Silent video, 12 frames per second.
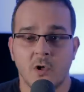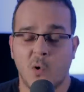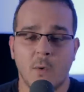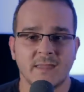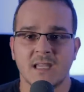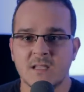Look,
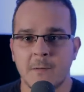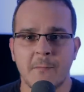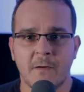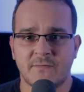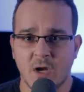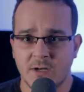what these people
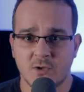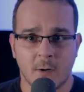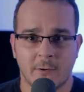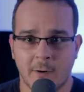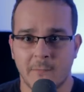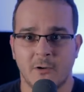have done to our
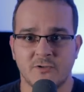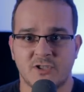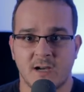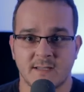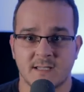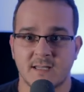criminal
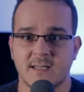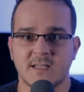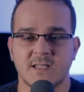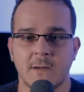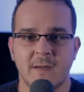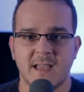justice
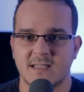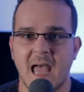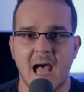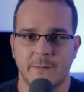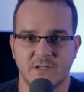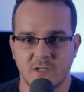system is
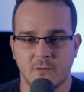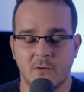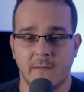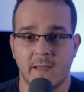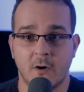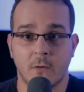
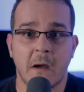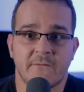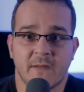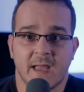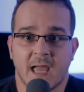absolutely horrific.